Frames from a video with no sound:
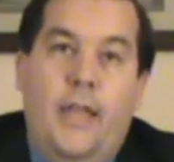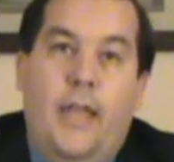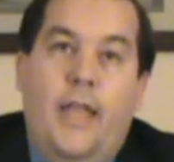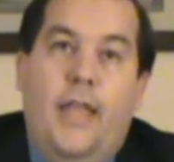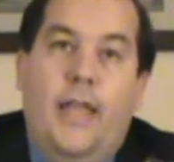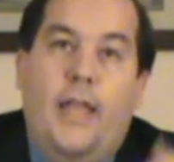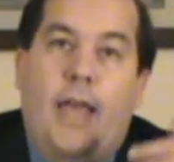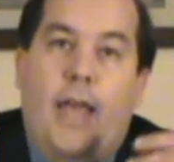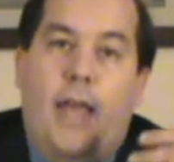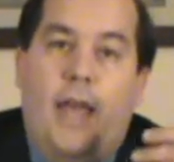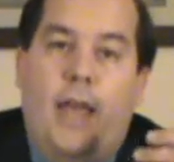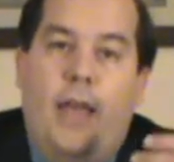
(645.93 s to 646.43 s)

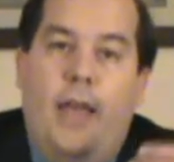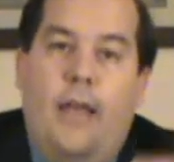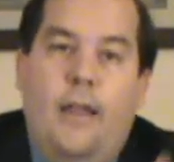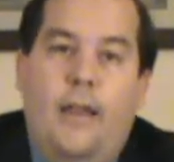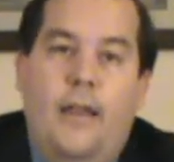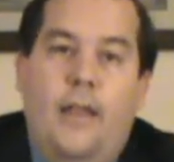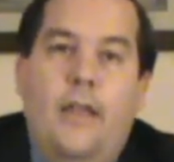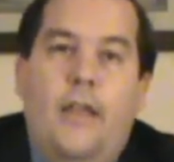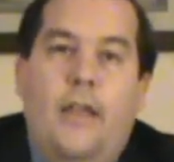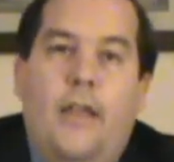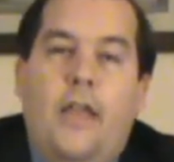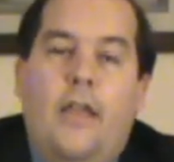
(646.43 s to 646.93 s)
He
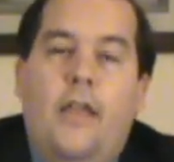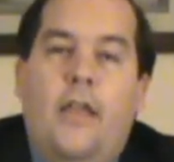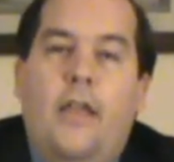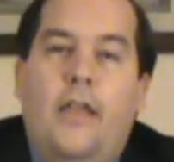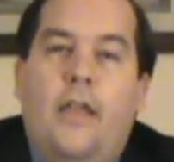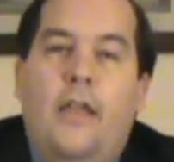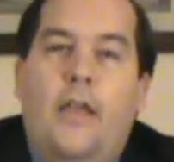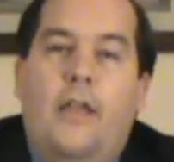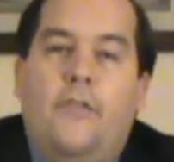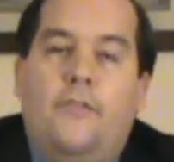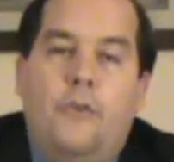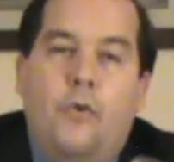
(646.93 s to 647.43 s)
had,
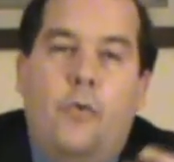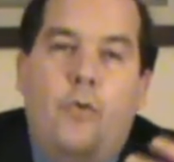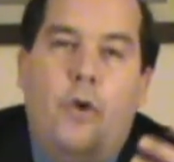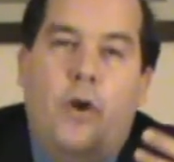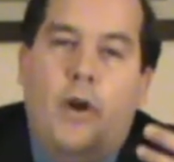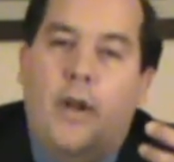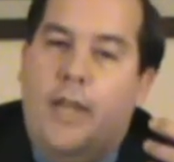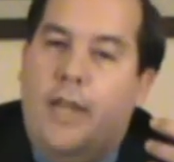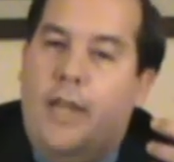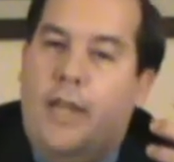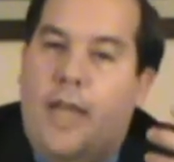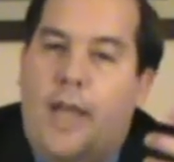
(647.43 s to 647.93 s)
as it
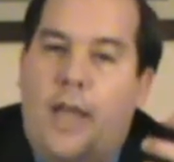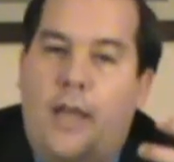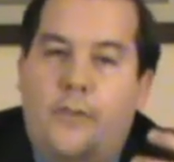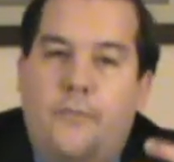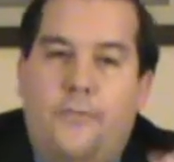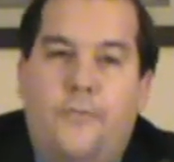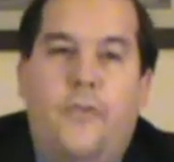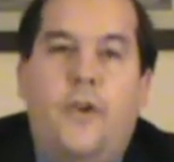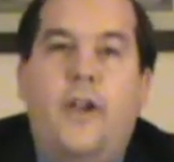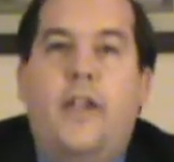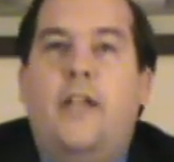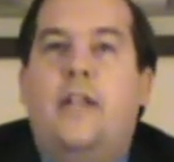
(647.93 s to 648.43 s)
were, he
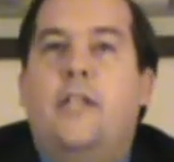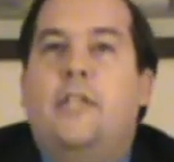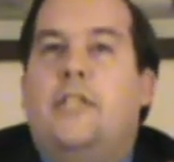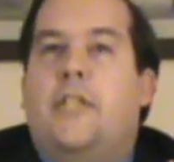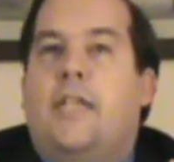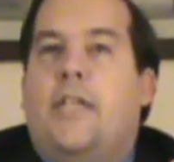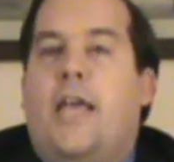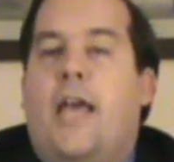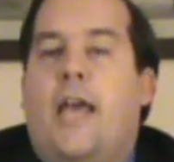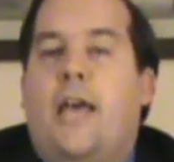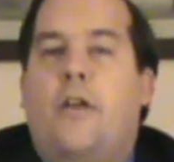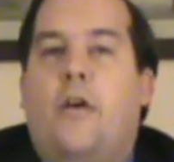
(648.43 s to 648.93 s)
had friends,
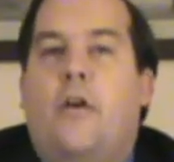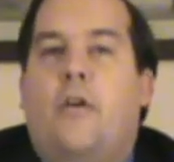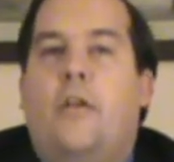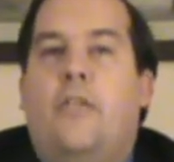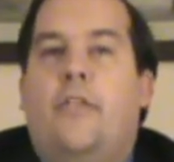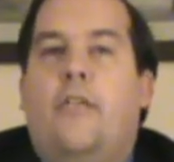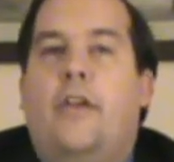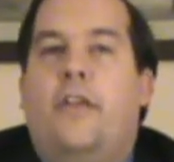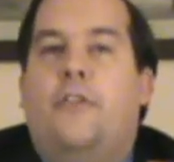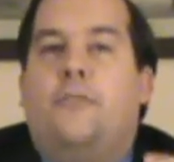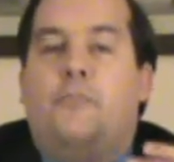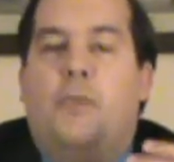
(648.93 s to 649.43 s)
he had
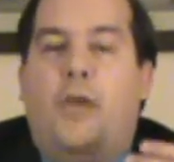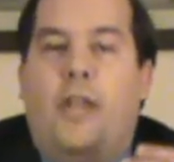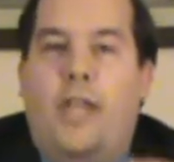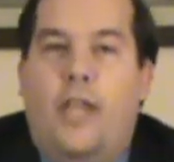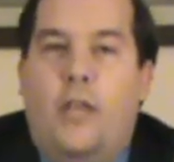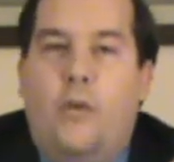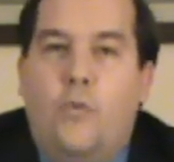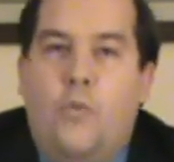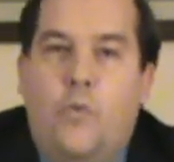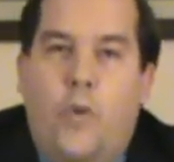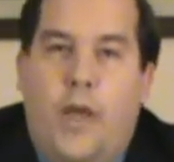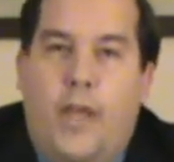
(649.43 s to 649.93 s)
all this, but
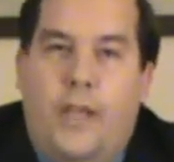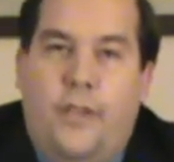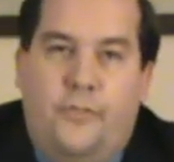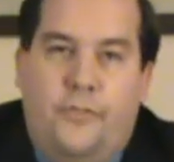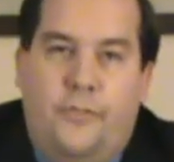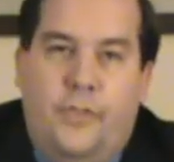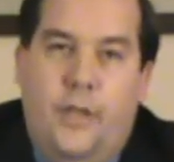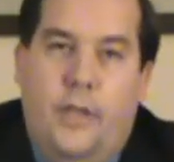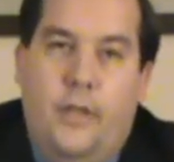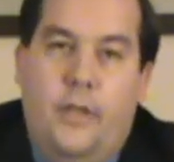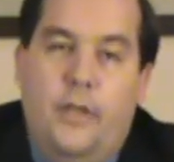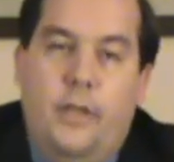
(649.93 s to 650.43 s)
he
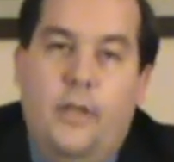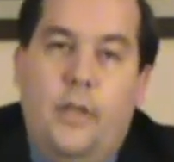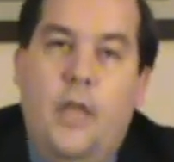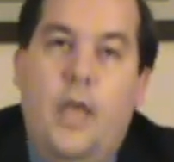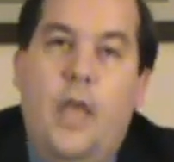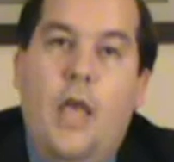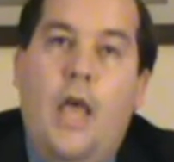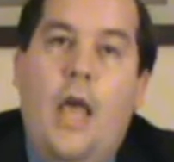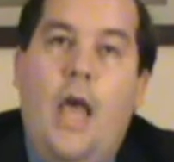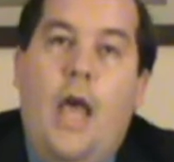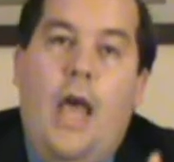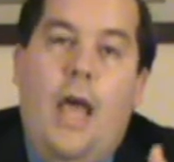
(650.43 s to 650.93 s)
wasted.
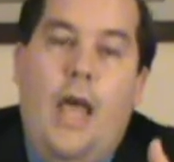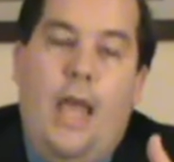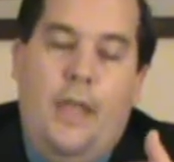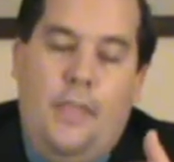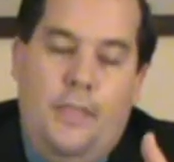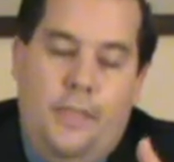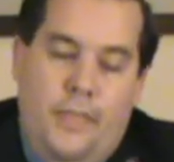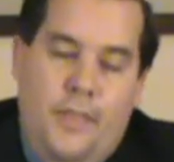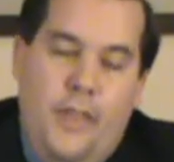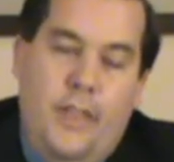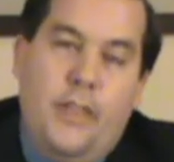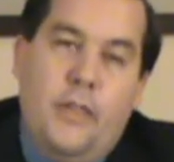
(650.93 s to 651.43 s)

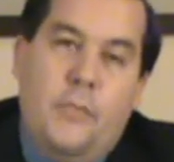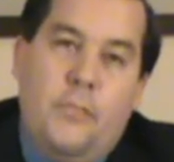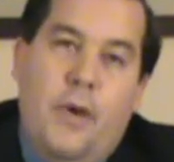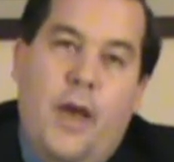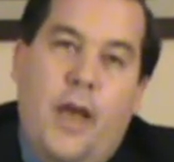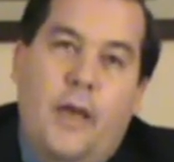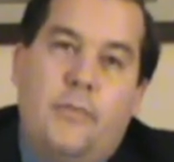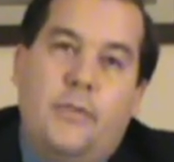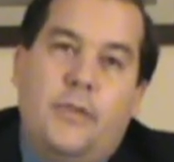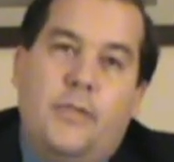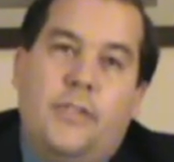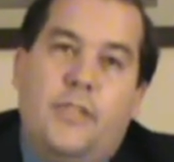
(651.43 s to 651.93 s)
And then the
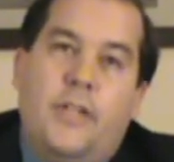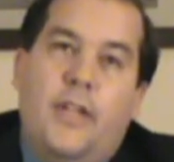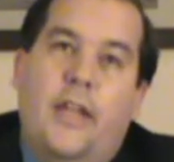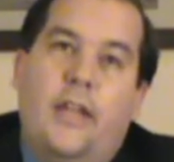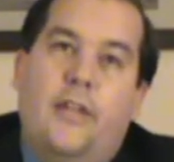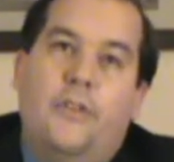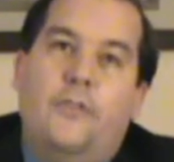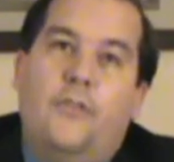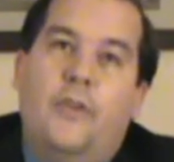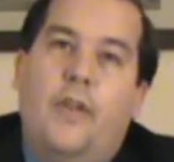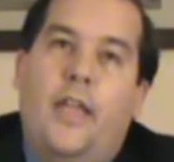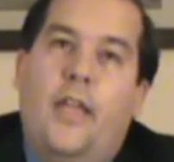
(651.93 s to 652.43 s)
Bible
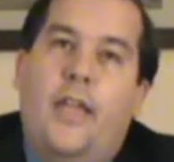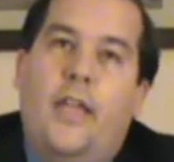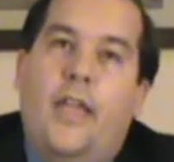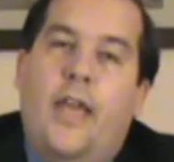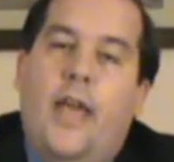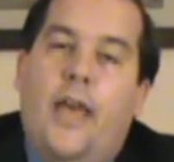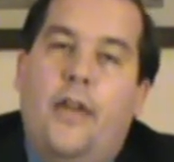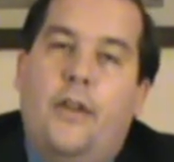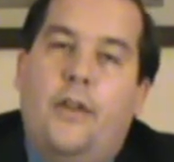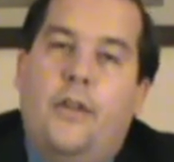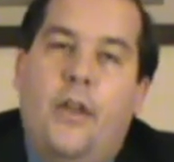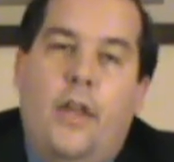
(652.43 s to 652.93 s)
says he
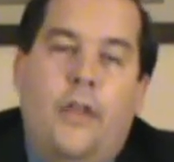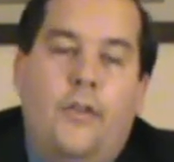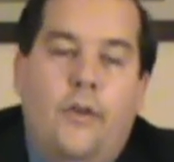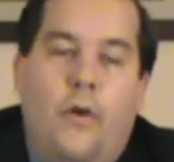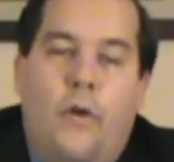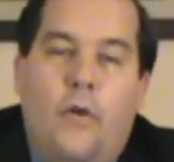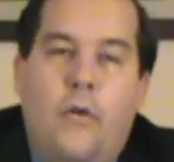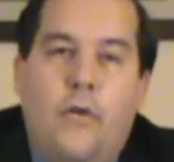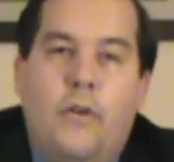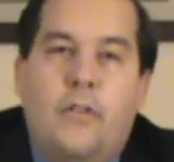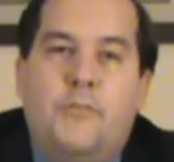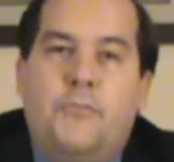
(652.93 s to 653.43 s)
had
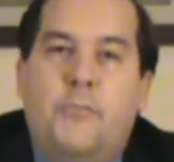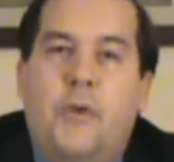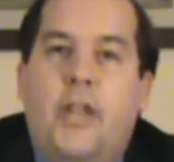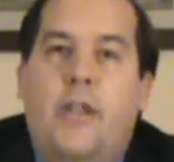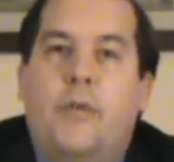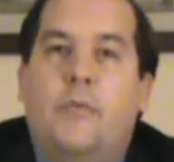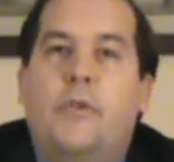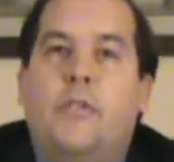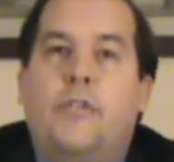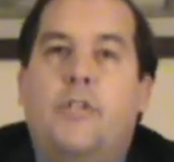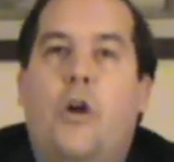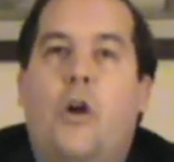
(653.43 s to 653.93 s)
all his
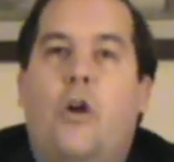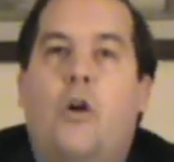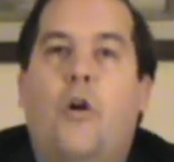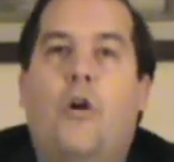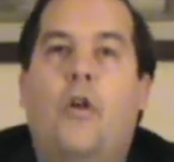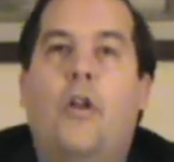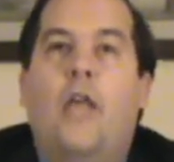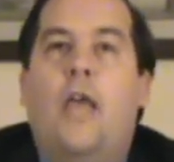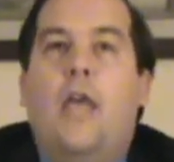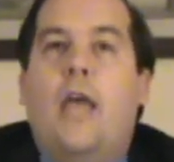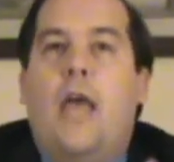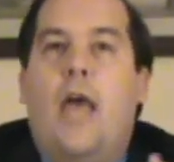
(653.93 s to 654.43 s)
money was
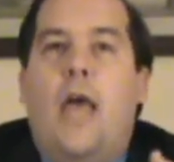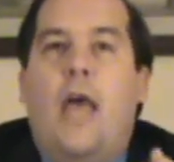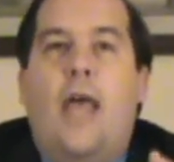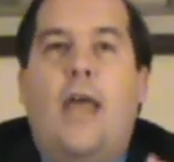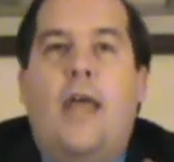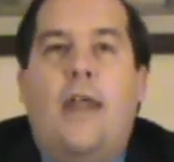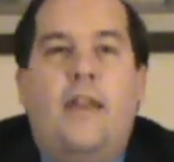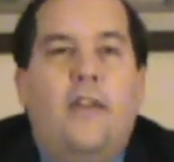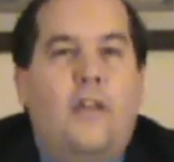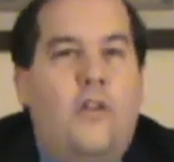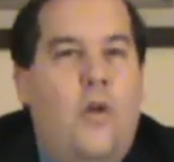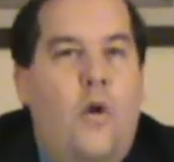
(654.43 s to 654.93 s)
gone,
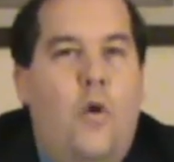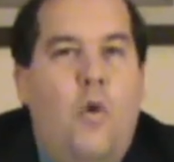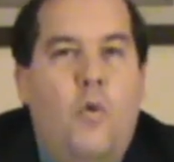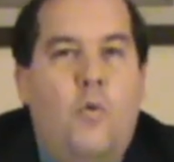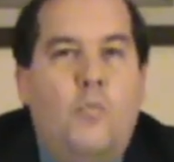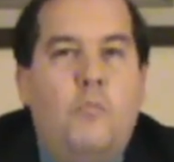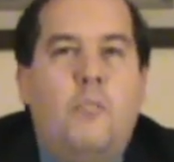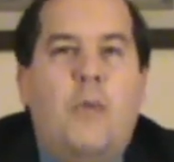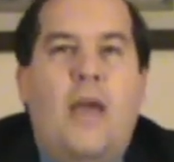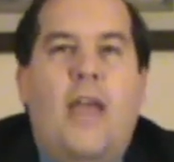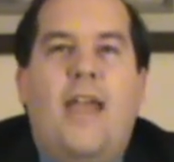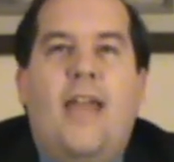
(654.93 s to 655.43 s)
and
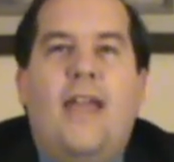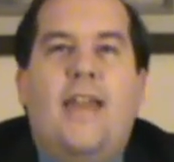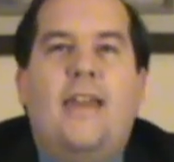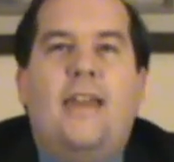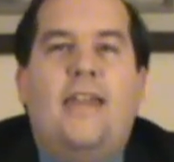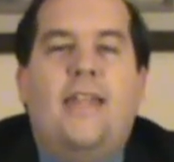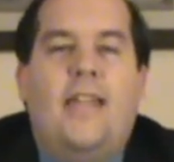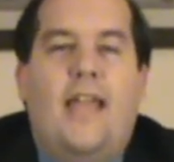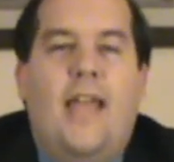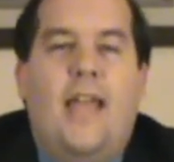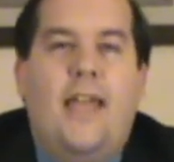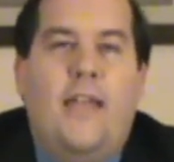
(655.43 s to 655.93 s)
no
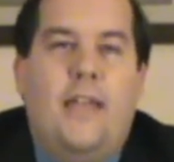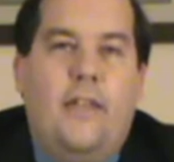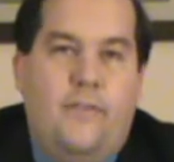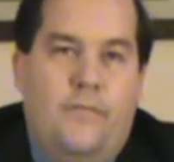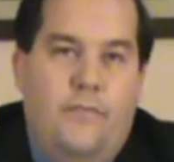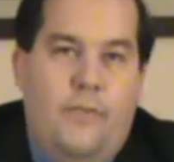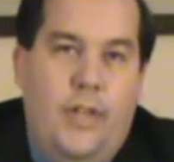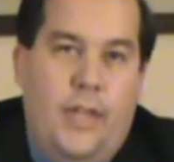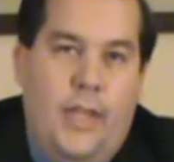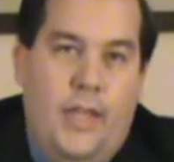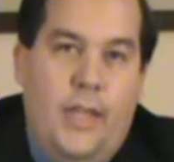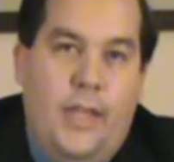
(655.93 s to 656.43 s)
man
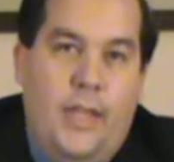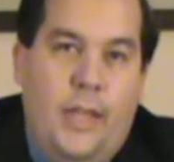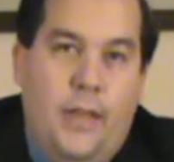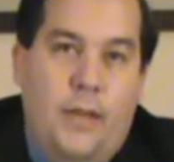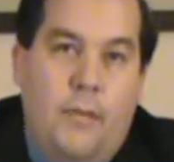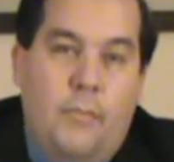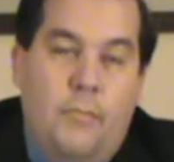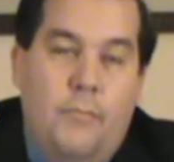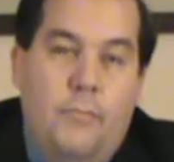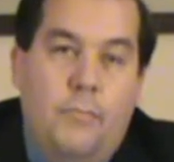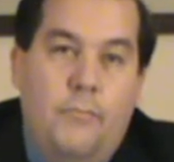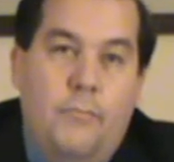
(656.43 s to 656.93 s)
gave to
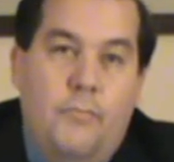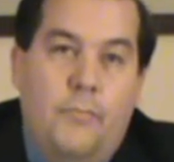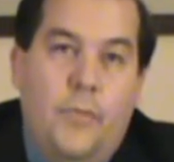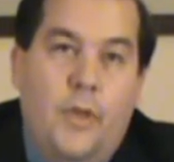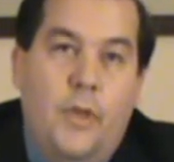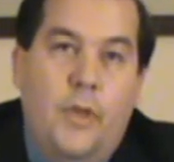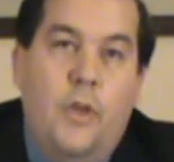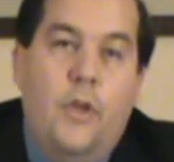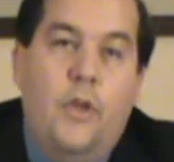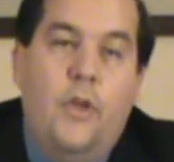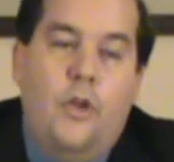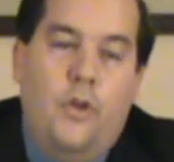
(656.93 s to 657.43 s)
him.
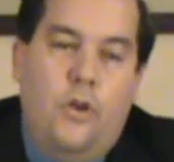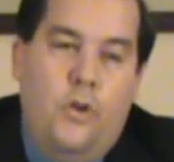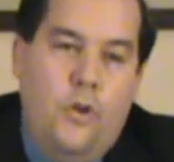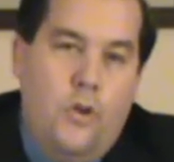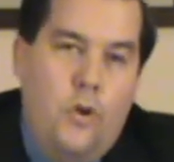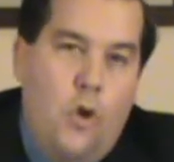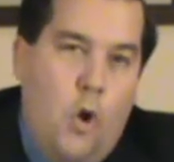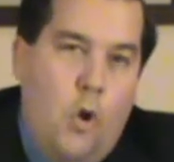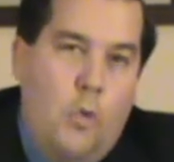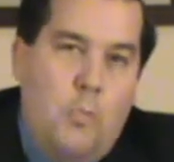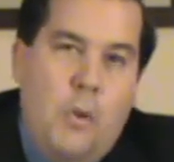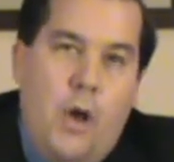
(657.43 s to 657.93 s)

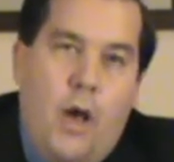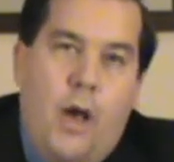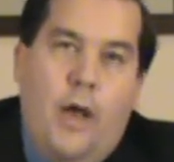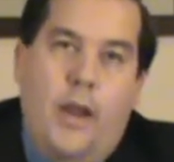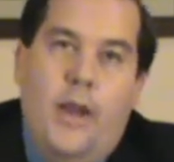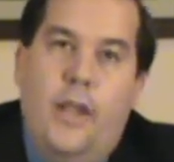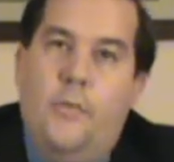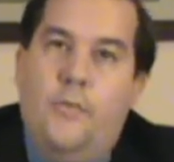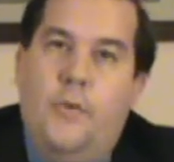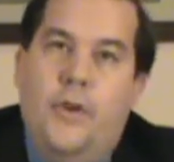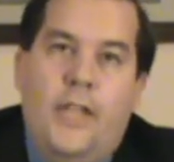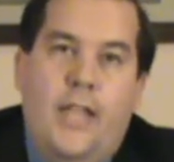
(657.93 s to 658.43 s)

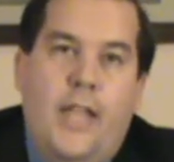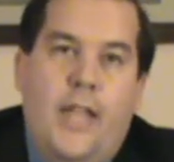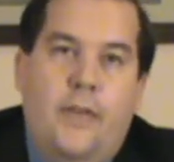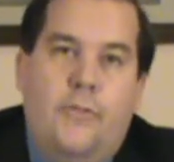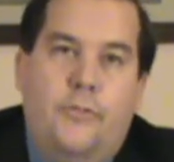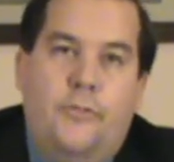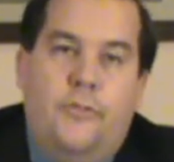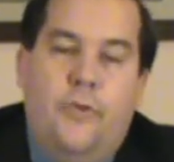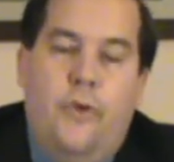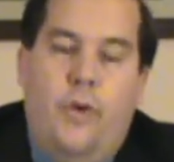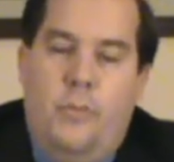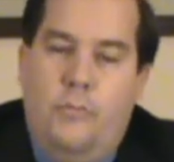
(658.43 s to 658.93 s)
Nobody would
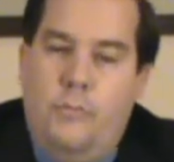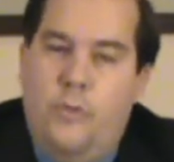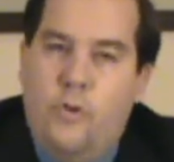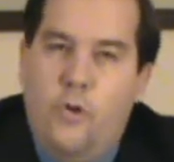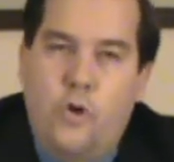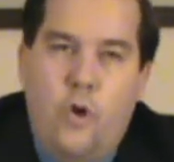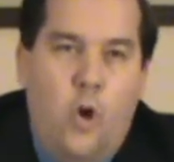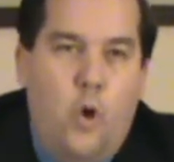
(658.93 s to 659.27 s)
give to him.